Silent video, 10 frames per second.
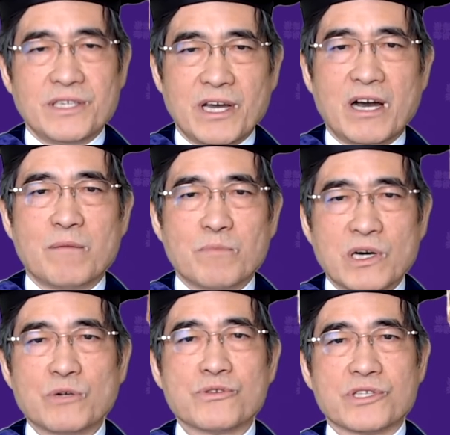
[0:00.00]
your
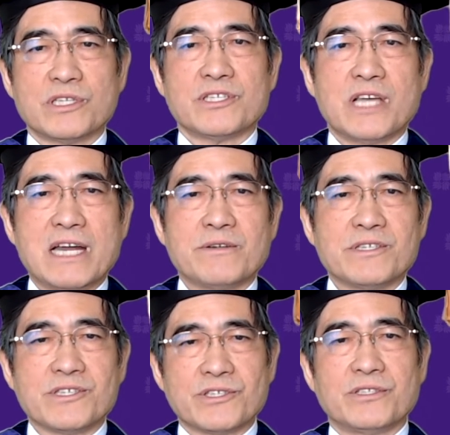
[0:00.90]
most
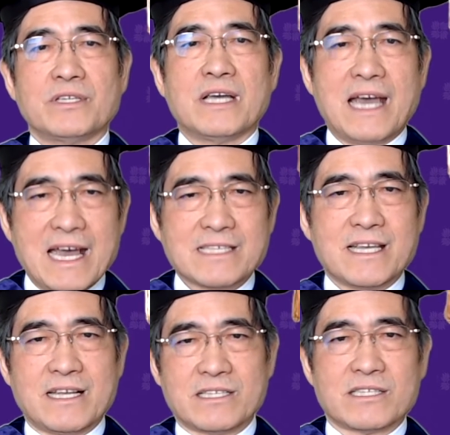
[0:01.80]
cherished
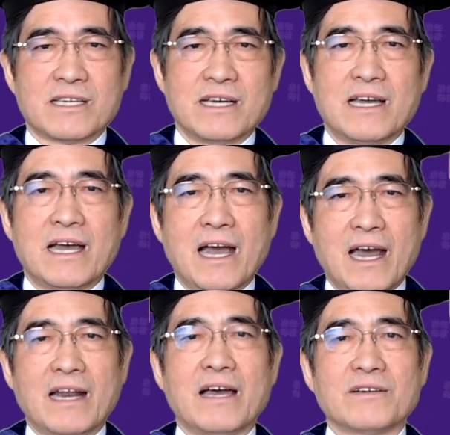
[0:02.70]
assets
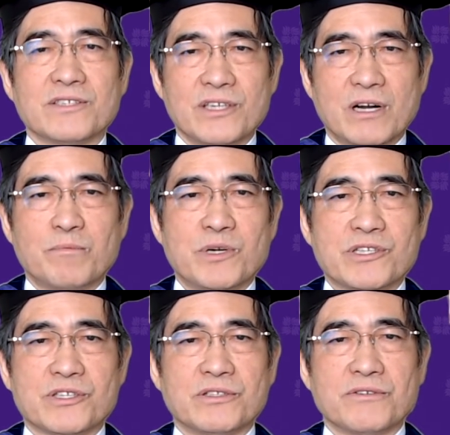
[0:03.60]
along your
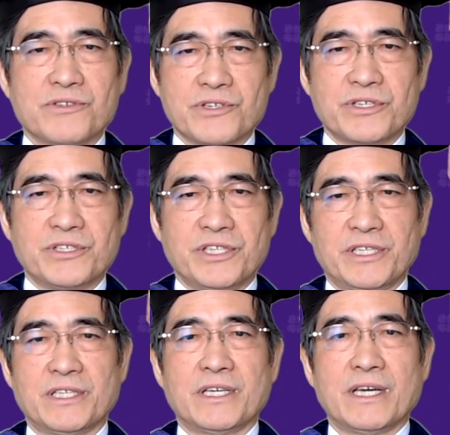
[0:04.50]
personal journey
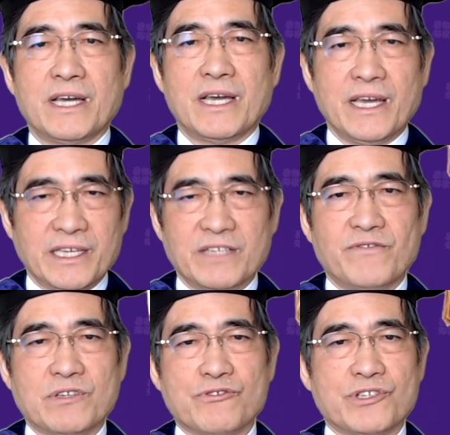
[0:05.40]
in the
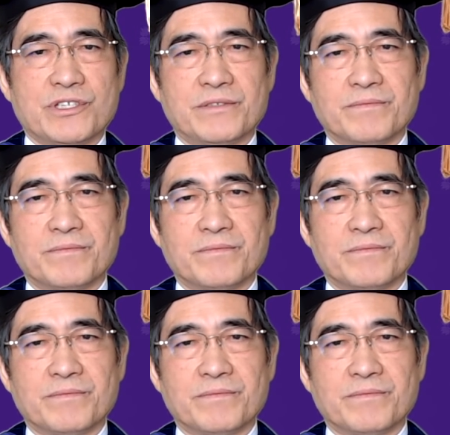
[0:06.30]
future.